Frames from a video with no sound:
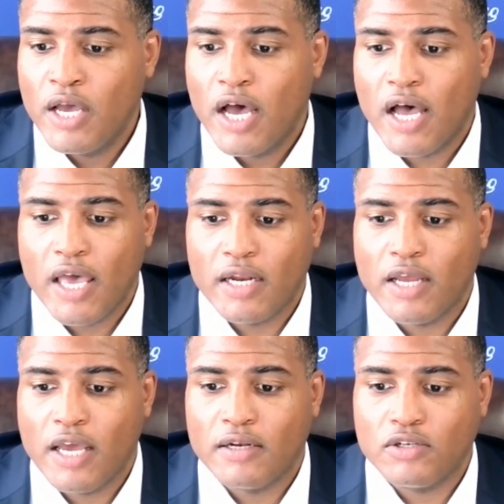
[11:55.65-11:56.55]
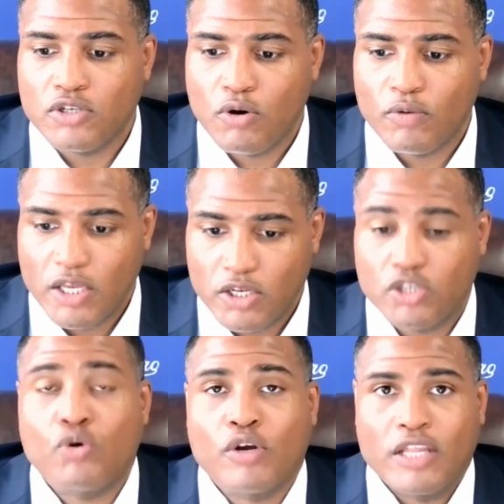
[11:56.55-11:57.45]
And so it's
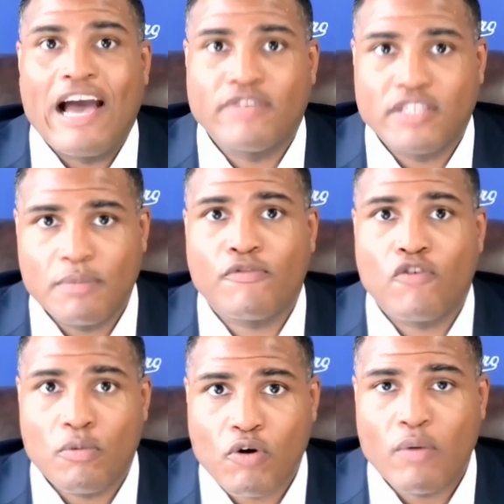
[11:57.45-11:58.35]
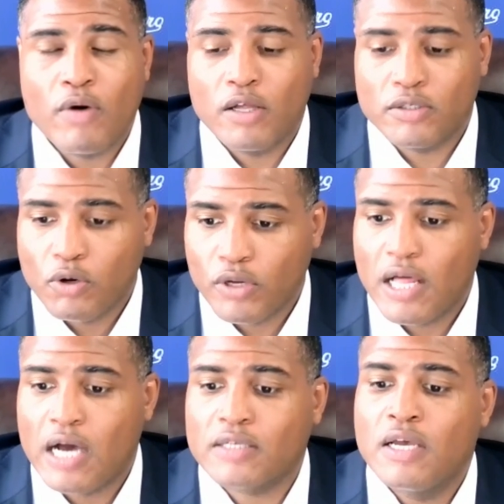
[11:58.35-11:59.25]
historically obviously performed quite well in
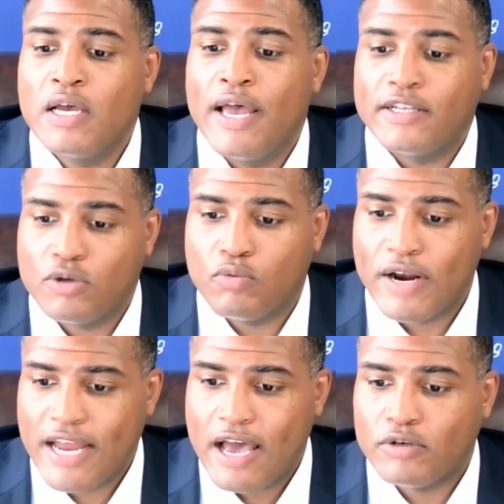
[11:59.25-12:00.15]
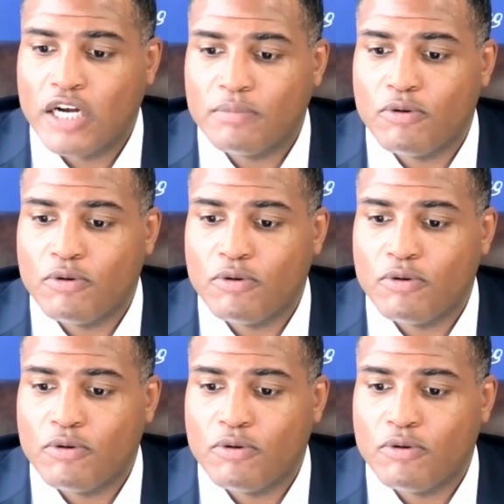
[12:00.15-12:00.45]
Goldilocks. And so right now, Dr.